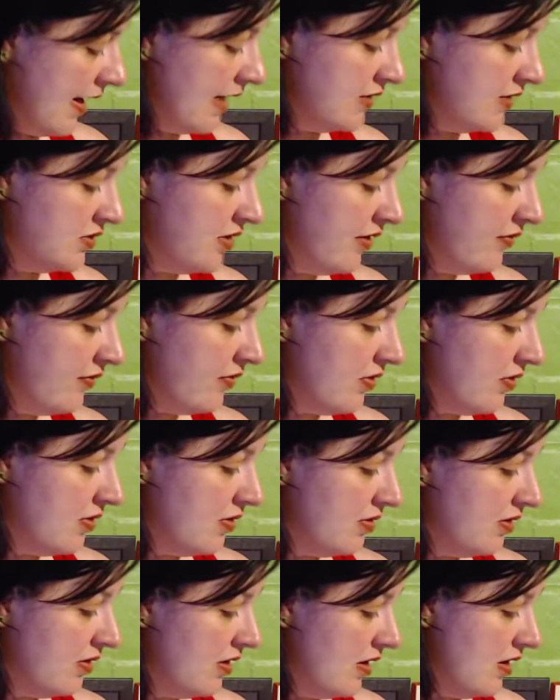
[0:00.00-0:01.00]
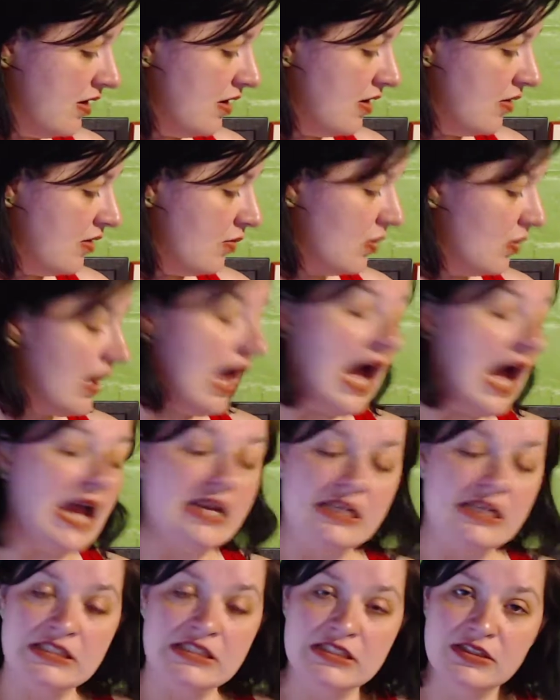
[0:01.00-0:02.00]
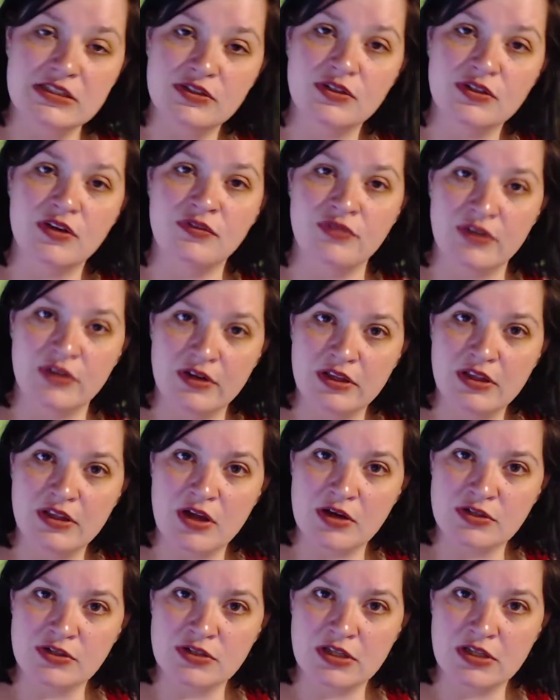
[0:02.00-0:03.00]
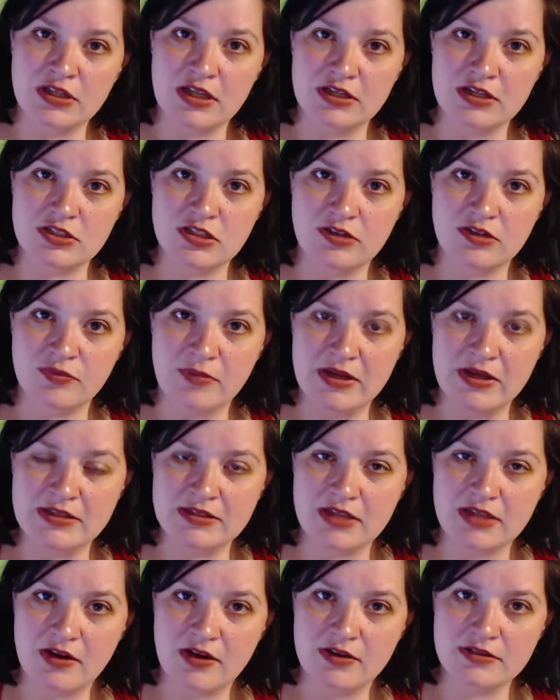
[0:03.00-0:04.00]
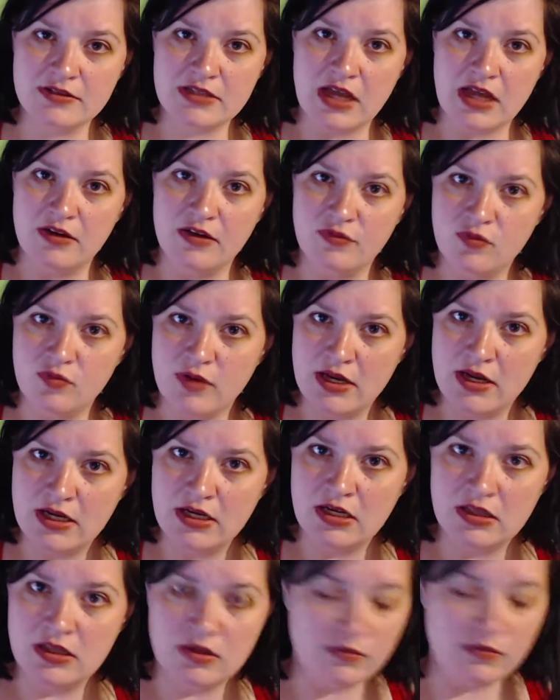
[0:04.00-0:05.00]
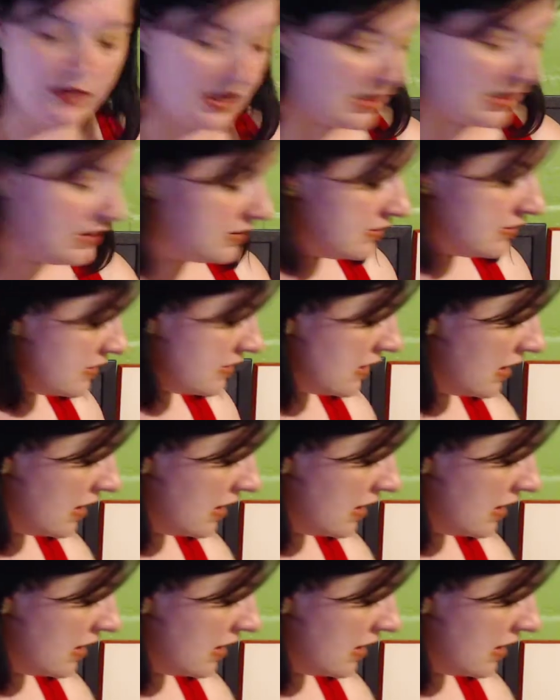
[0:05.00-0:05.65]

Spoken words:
do have what I consider a very large collection of mascaras kind of waiting in the wings.